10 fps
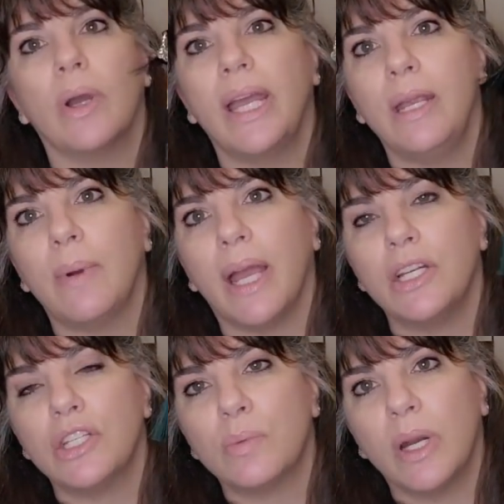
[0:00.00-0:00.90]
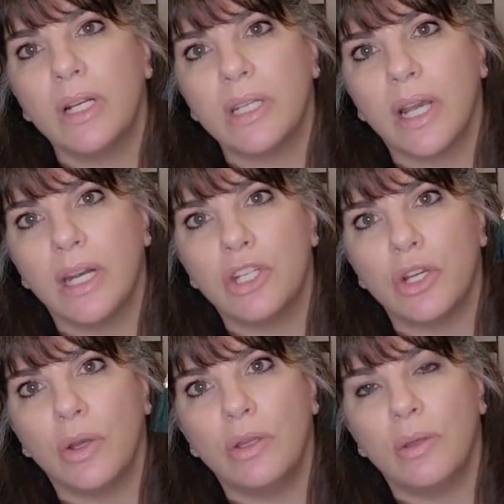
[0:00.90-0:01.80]
anyway, I just wanted to kind of
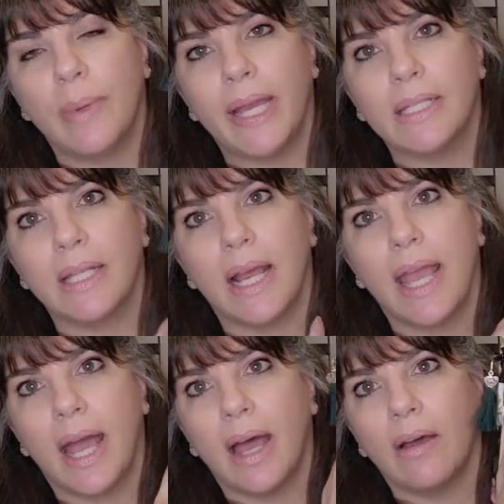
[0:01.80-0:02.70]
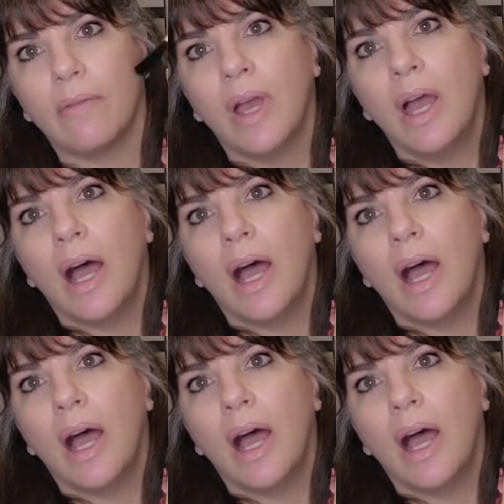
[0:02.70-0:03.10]
show you the bags that I have.